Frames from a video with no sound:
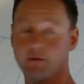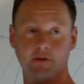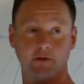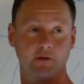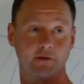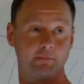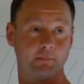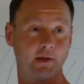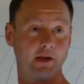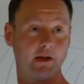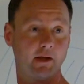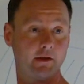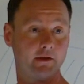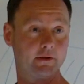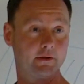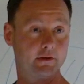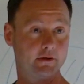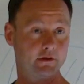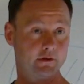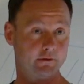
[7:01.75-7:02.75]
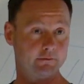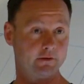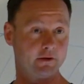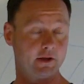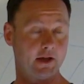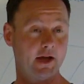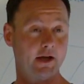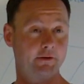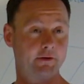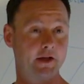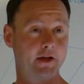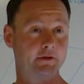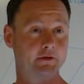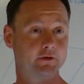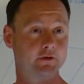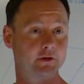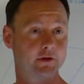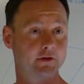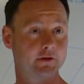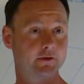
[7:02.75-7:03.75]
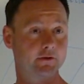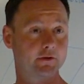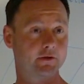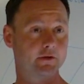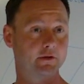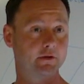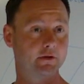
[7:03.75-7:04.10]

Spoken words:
in this band of allowed energies.